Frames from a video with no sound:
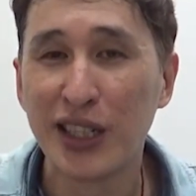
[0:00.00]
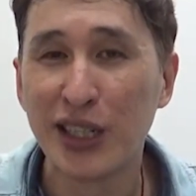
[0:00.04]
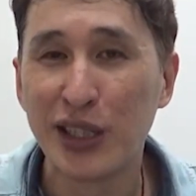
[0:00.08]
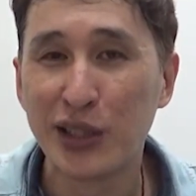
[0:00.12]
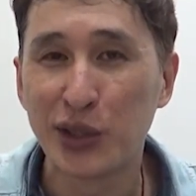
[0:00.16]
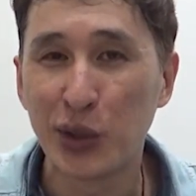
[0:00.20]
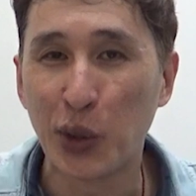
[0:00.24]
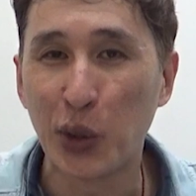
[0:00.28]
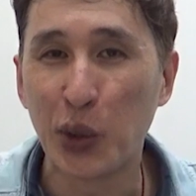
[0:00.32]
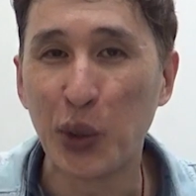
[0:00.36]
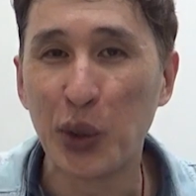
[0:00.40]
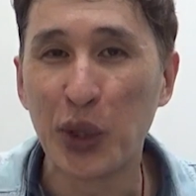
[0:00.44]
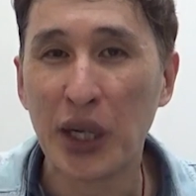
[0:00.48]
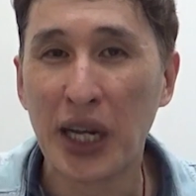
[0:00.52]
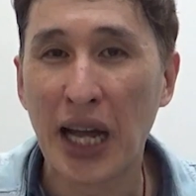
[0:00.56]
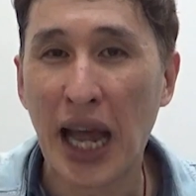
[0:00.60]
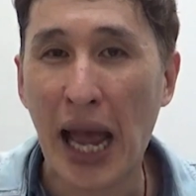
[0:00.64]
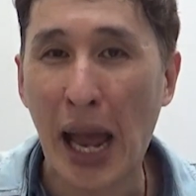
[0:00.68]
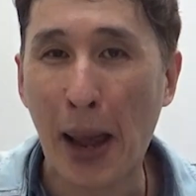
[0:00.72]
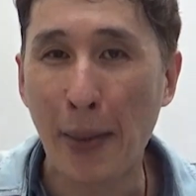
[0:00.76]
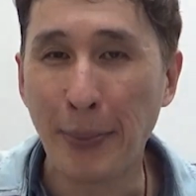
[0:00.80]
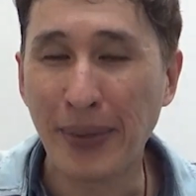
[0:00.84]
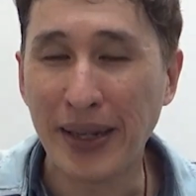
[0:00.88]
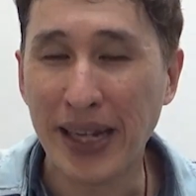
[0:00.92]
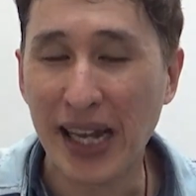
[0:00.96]
So
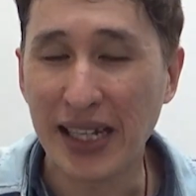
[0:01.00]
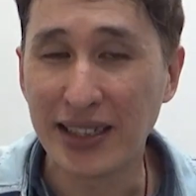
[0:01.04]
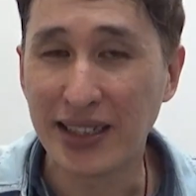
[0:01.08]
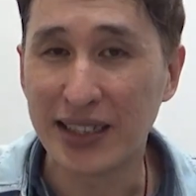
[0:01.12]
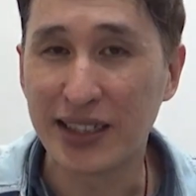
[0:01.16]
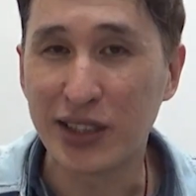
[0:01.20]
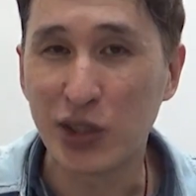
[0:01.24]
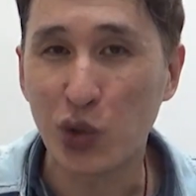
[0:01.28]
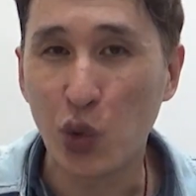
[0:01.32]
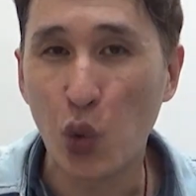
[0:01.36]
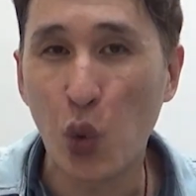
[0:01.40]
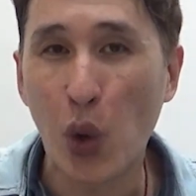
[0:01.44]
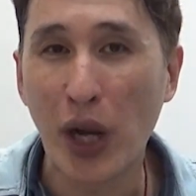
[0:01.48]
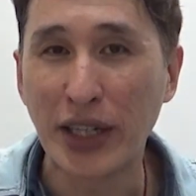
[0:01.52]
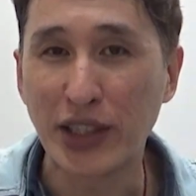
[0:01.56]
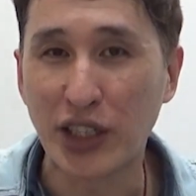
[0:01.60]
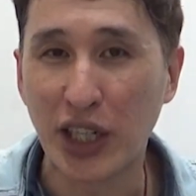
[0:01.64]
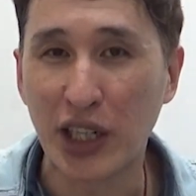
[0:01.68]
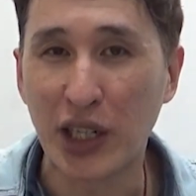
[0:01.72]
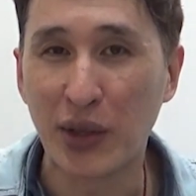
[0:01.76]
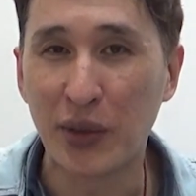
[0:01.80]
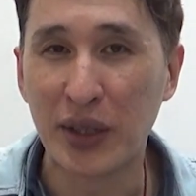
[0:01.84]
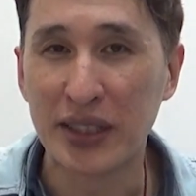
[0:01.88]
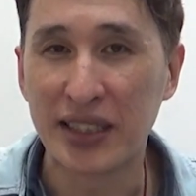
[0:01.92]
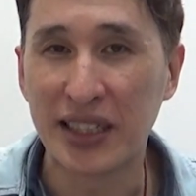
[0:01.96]
MBS is quite
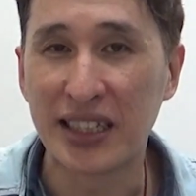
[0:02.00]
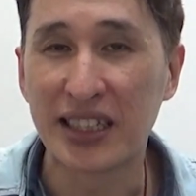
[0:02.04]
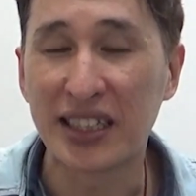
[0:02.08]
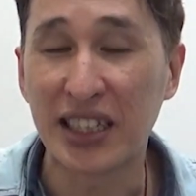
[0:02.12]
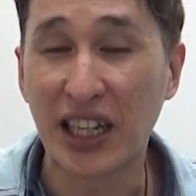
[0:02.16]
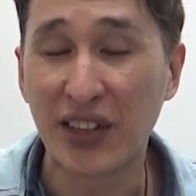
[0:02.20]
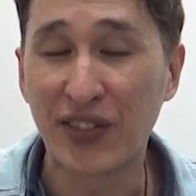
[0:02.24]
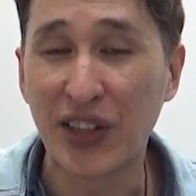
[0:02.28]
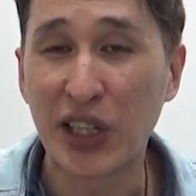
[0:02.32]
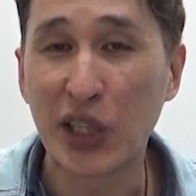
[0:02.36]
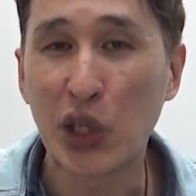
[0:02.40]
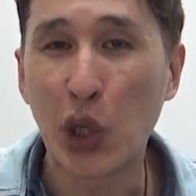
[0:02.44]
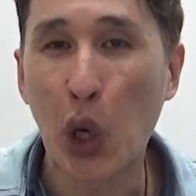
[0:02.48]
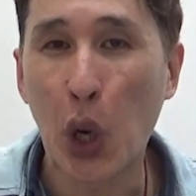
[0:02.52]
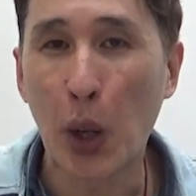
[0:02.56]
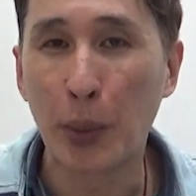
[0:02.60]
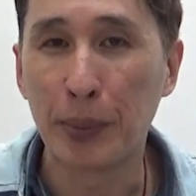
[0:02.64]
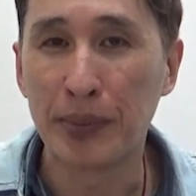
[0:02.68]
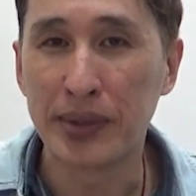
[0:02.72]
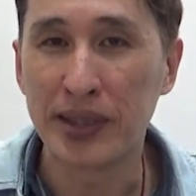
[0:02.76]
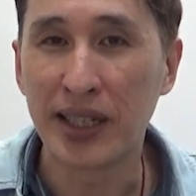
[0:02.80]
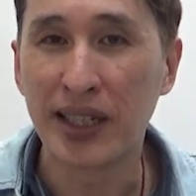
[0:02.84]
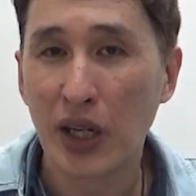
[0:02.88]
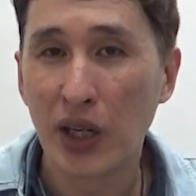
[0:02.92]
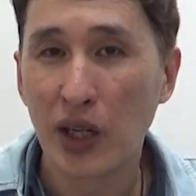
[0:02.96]
generous in giving
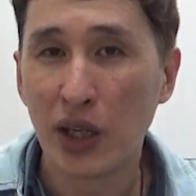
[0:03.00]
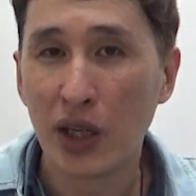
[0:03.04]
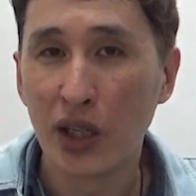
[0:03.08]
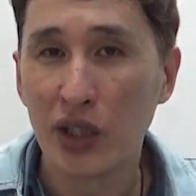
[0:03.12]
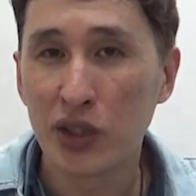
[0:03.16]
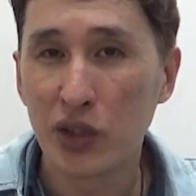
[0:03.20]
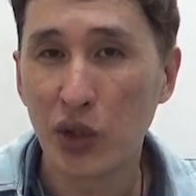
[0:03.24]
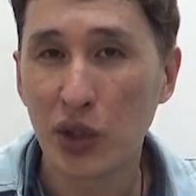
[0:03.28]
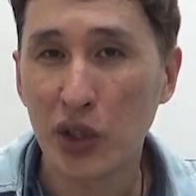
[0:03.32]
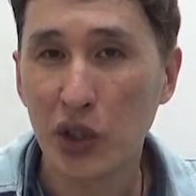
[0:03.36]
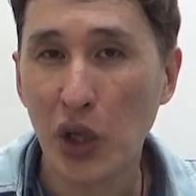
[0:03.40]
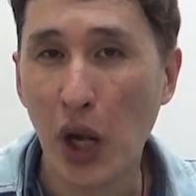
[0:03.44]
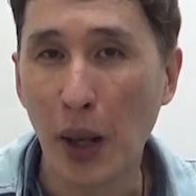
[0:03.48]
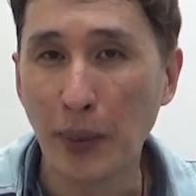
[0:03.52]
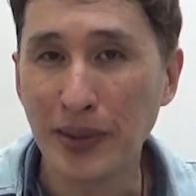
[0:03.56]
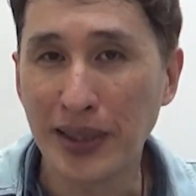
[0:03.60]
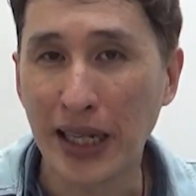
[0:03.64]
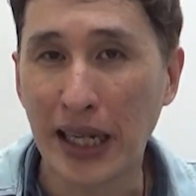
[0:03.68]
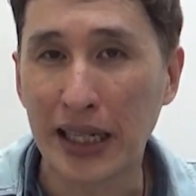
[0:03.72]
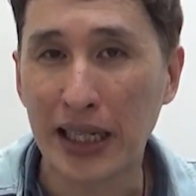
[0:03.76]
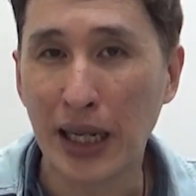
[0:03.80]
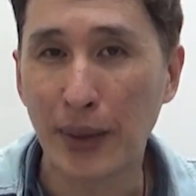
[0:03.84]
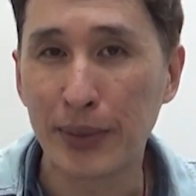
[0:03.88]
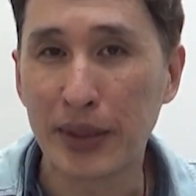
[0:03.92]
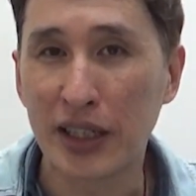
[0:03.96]
comps. So the comps
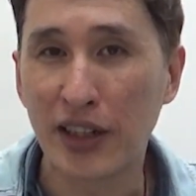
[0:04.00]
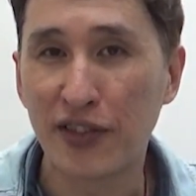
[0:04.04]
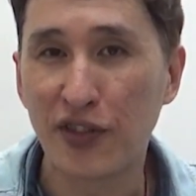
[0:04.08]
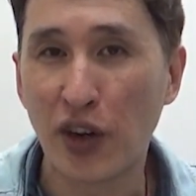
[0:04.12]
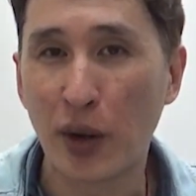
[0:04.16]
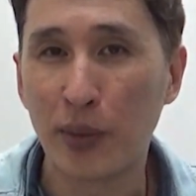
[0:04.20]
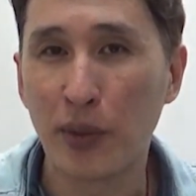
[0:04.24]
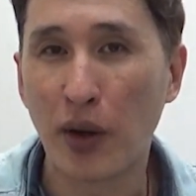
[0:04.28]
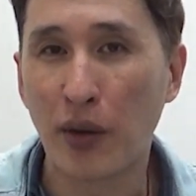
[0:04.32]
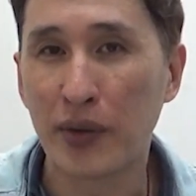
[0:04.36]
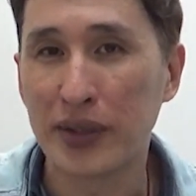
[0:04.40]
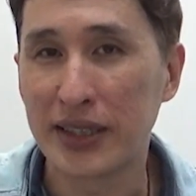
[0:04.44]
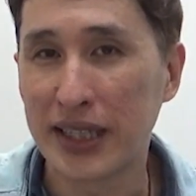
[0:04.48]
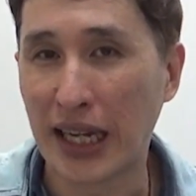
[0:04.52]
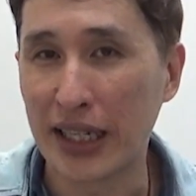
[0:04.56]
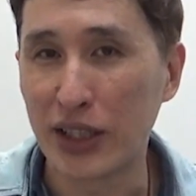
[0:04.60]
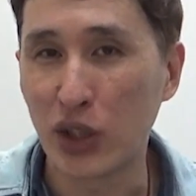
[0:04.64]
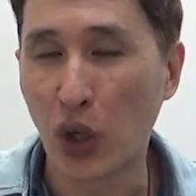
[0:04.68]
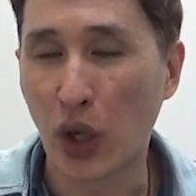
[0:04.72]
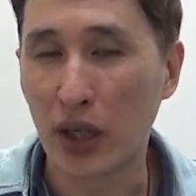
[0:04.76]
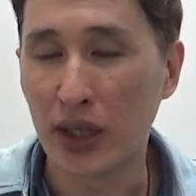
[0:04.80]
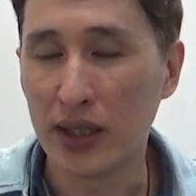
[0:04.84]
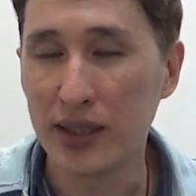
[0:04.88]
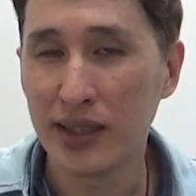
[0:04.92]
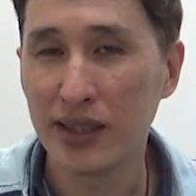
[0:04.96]
can come in the form of Sand
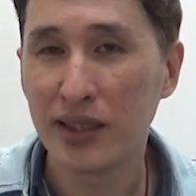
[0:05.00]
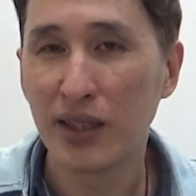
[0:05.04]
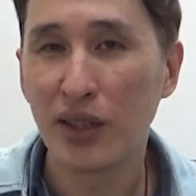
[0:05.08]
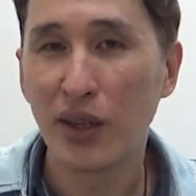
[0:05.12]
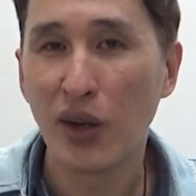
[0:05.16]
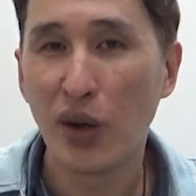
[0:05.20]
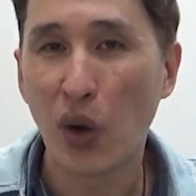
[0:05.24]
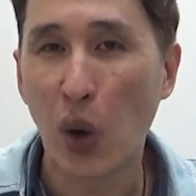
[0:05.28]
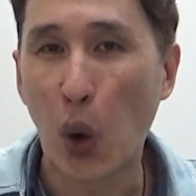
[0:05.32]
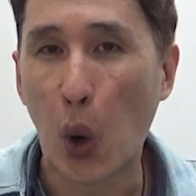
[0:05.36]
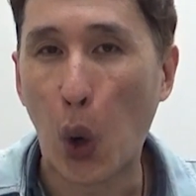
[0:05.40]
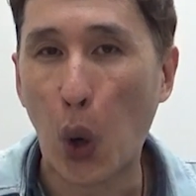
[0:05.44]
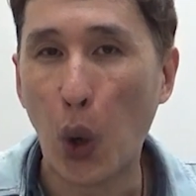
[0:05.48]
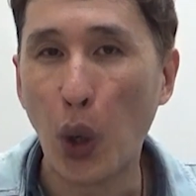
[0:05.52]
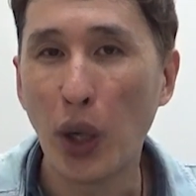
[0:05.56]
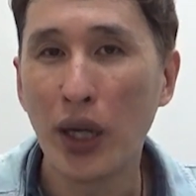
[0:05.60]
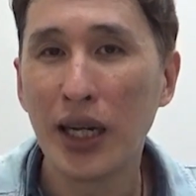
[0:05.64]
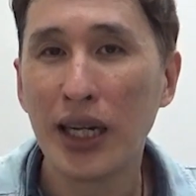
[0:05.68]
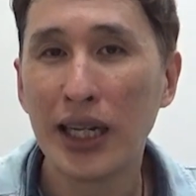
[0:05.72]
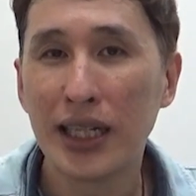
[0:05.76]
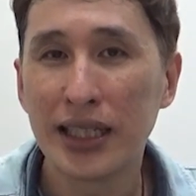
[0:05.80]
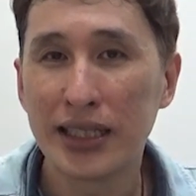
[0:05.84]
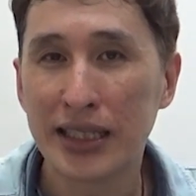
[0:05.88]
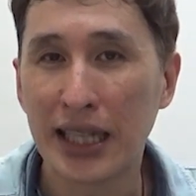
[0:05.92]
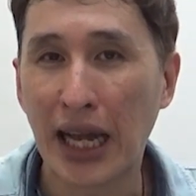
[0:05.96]
dollars or
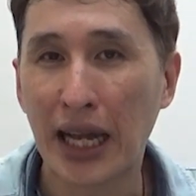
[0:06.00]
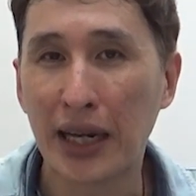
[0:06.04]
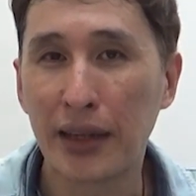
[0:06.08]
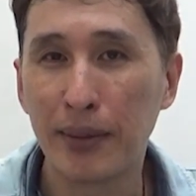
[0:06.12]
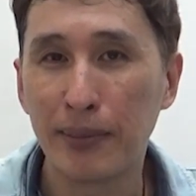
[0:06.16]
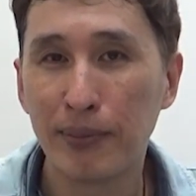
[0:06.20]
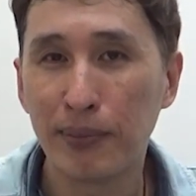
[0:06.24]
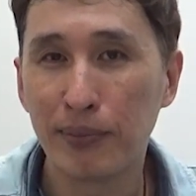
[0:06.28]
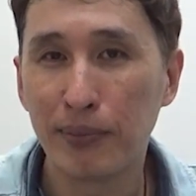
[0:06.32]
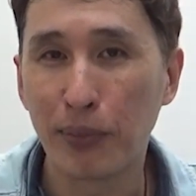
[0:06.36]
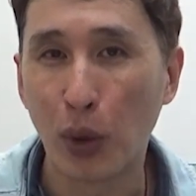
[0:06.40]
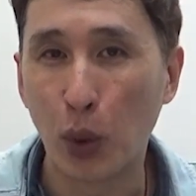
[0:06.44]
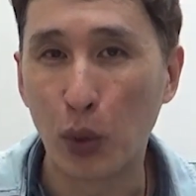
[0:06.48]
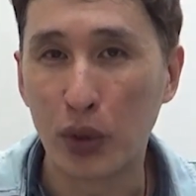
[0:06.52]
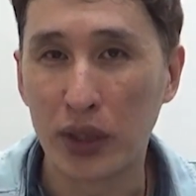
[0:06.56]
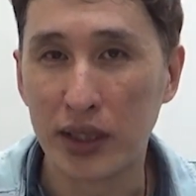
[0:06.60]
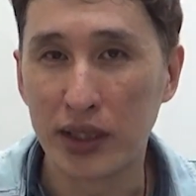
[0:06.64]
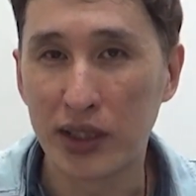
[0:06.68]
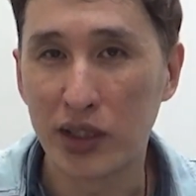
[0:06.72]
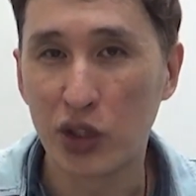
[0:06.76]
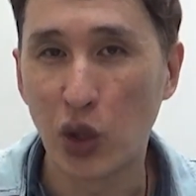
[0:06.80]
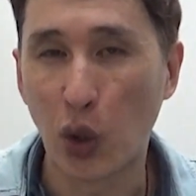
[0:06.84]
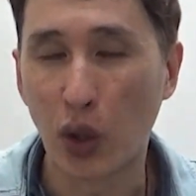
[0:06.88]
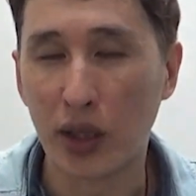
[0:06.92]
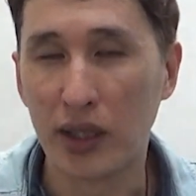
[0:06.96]
Sand
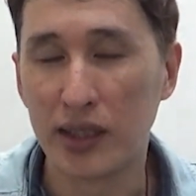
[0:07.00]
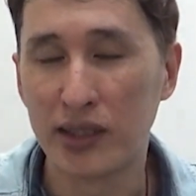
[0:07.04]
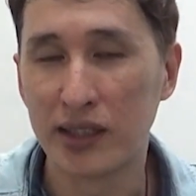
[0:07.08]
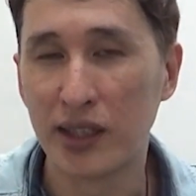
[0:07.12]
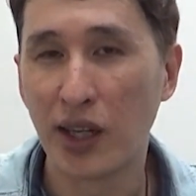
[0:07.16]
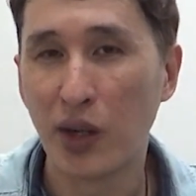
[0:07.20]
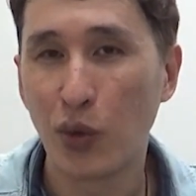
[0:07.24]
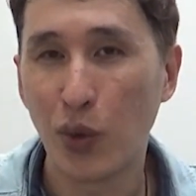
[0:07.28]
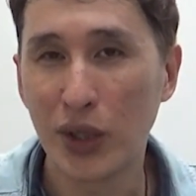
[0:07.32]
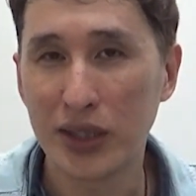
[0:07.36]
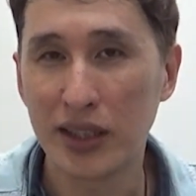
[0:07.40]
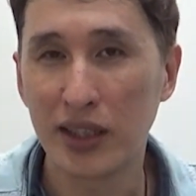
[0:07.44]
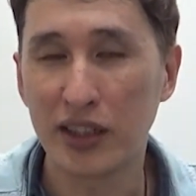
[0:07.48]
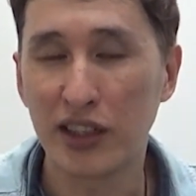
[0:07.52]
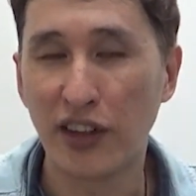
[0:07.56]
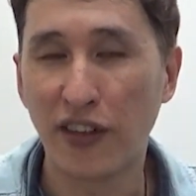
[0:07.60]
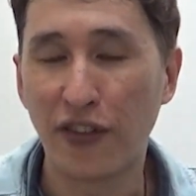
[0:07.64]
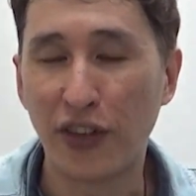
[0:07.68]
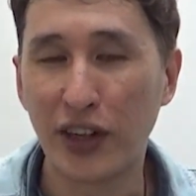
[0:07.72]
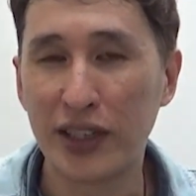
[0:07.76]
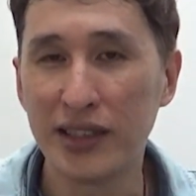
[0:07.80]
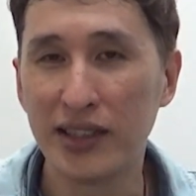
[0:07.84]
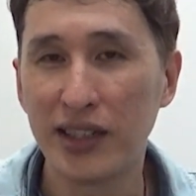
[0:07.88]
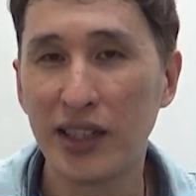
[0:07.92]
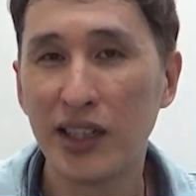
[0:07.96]
bonus dollars. What's the
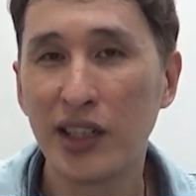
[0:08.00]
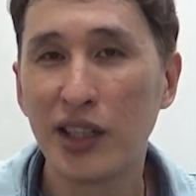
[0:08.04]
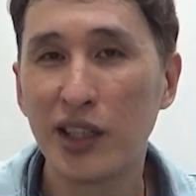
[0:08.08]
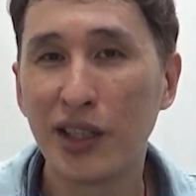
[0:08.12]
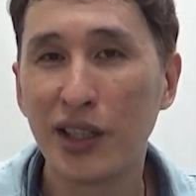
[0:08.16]
difference?